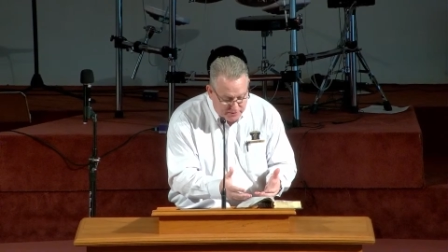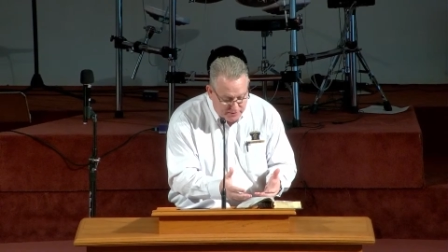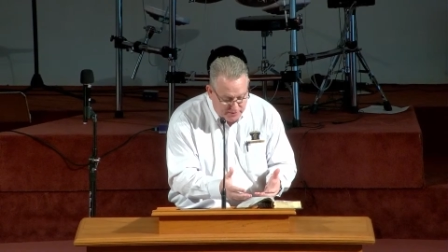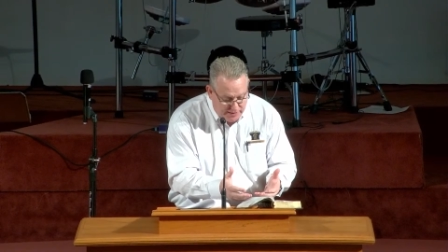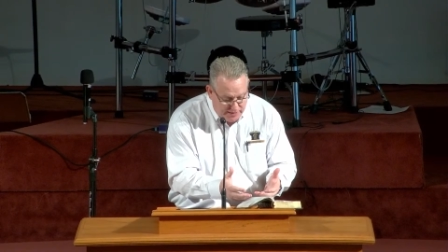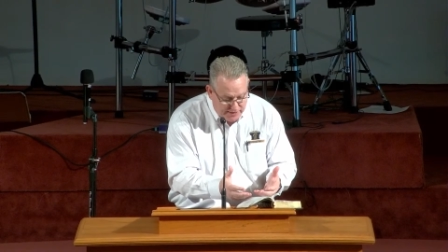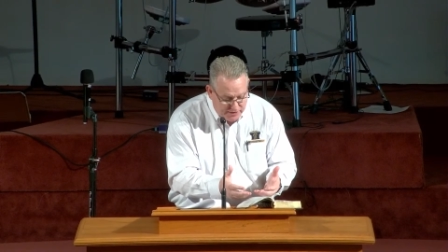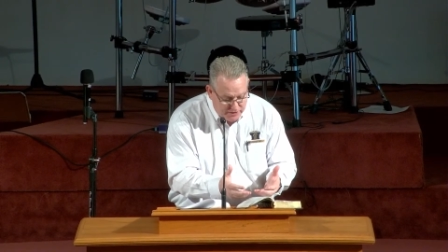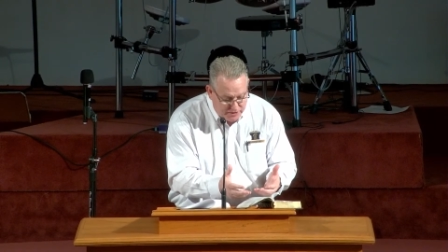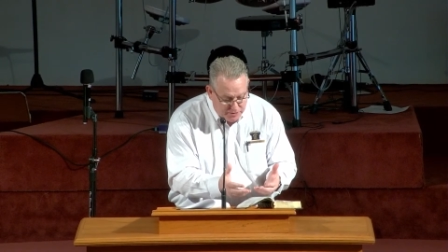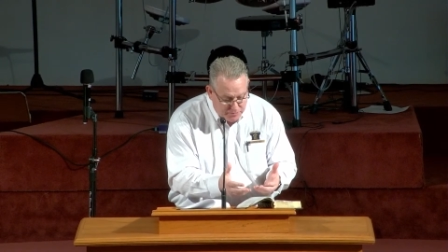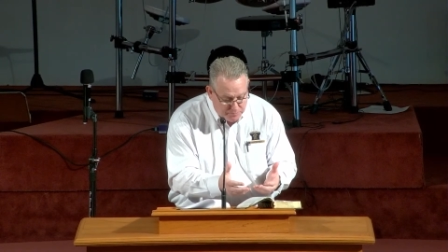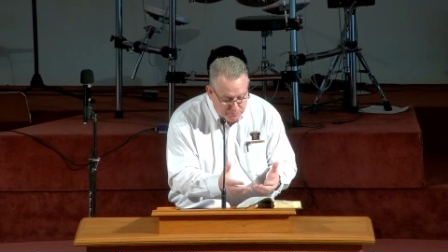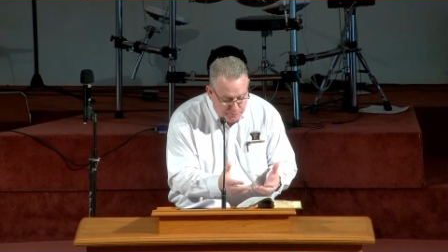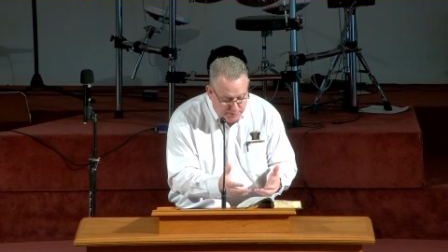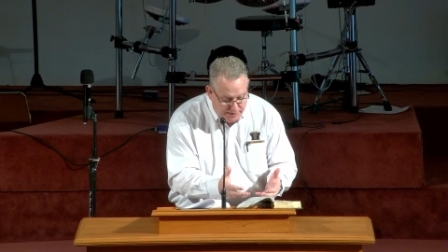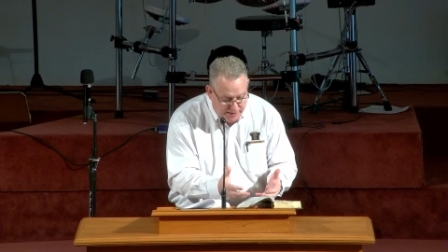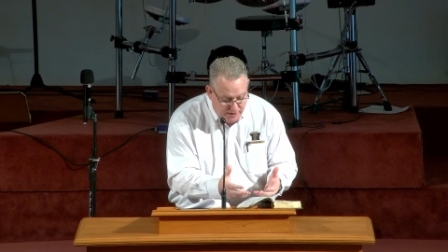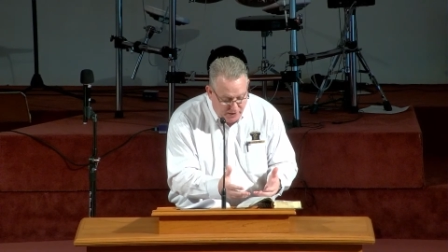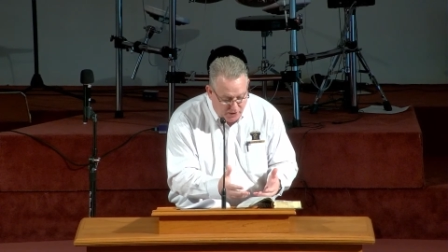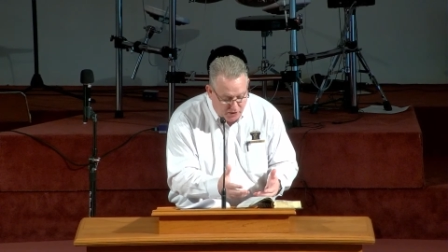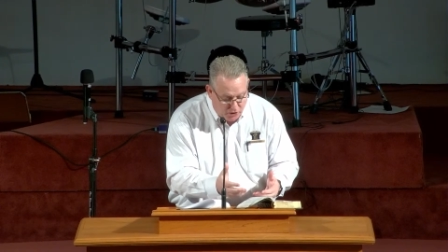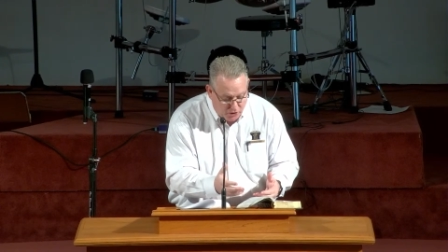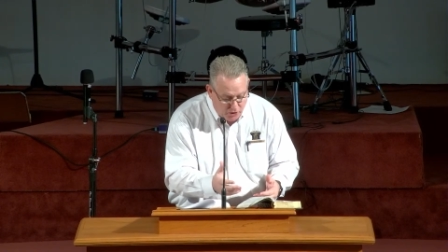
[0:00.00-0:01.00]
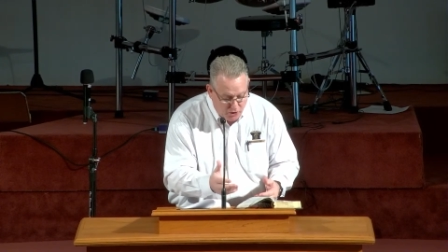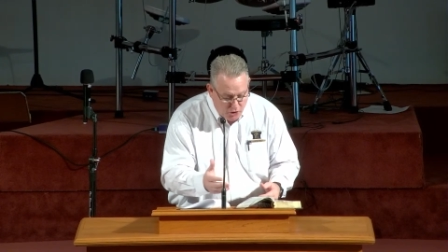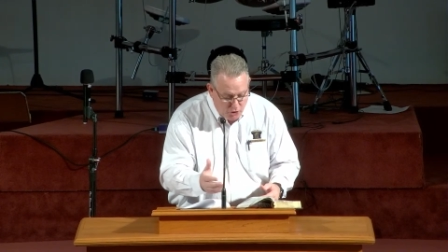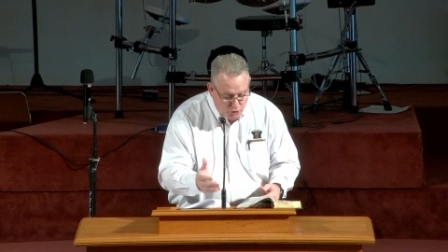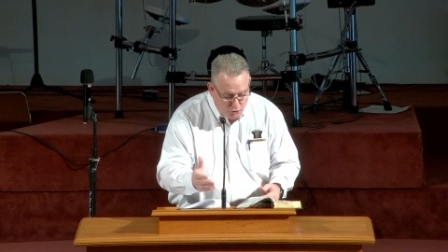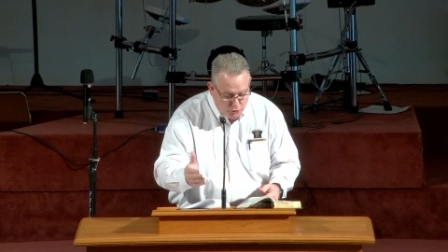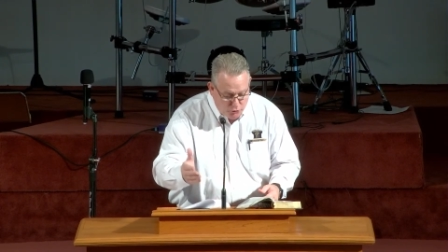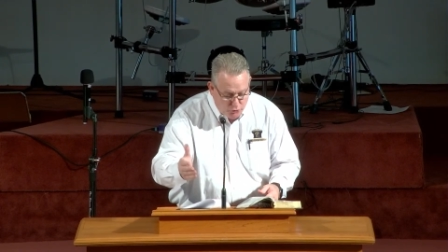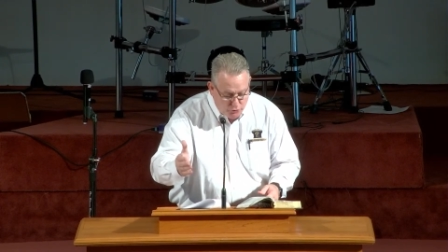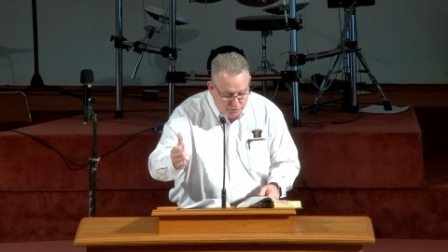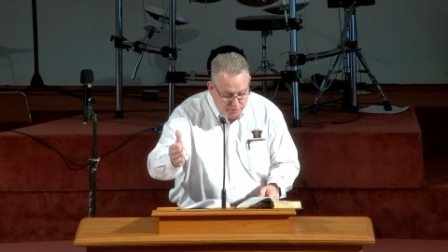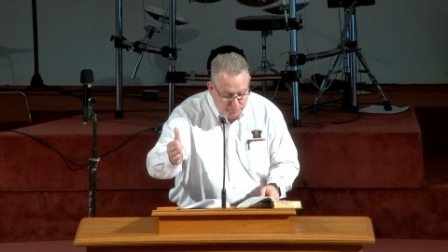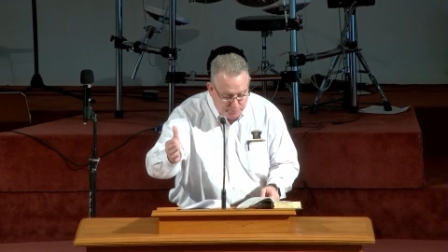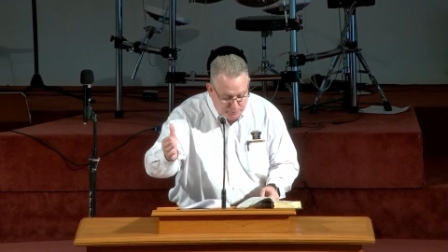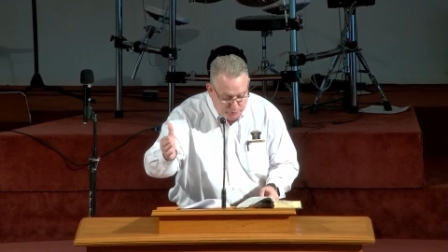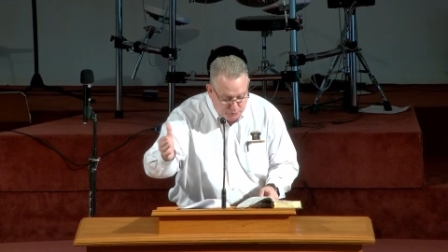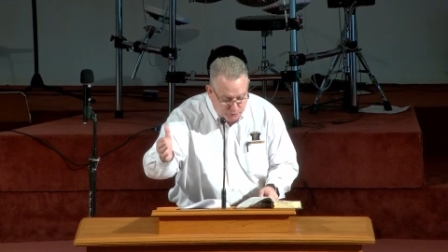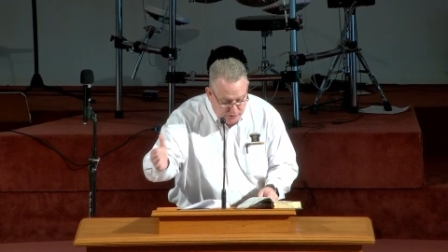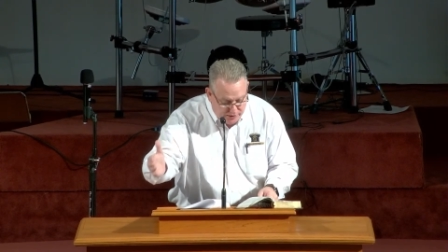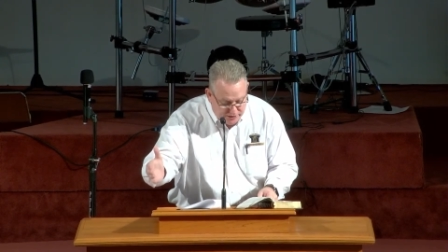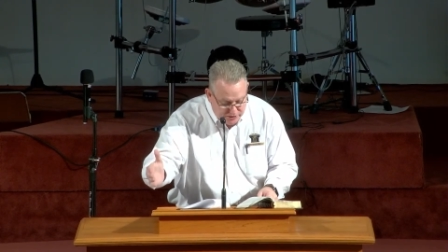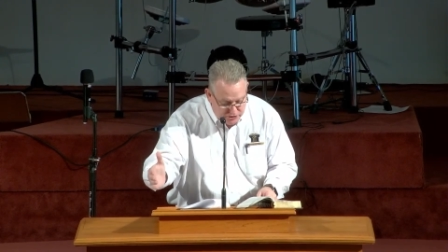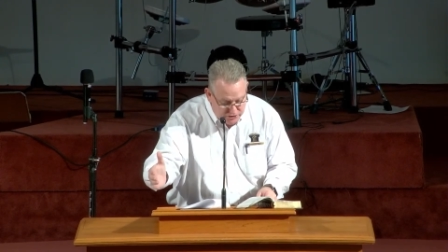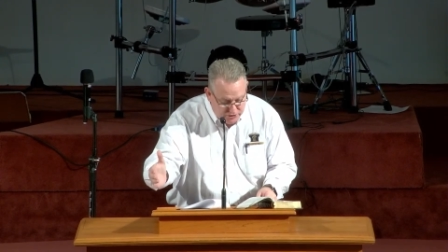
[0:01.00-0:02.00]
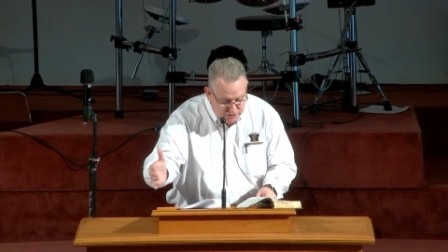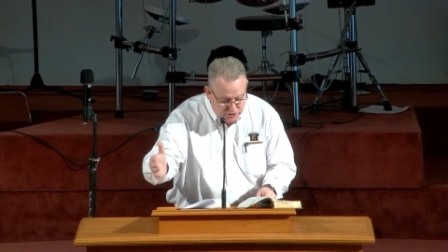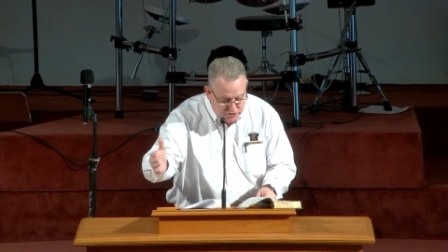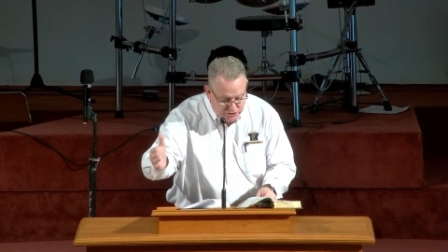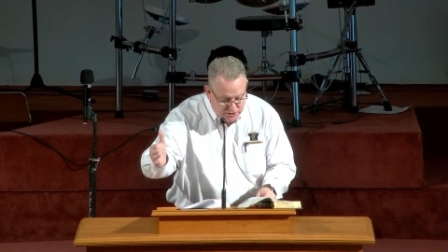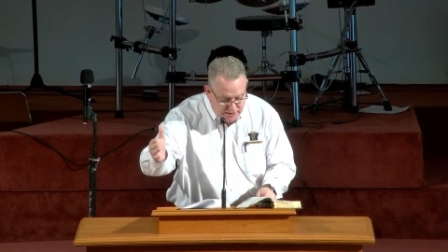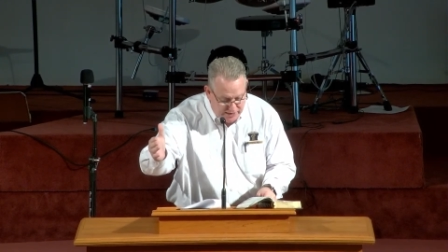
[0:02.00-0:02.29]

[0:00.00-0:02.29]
can compare to the precious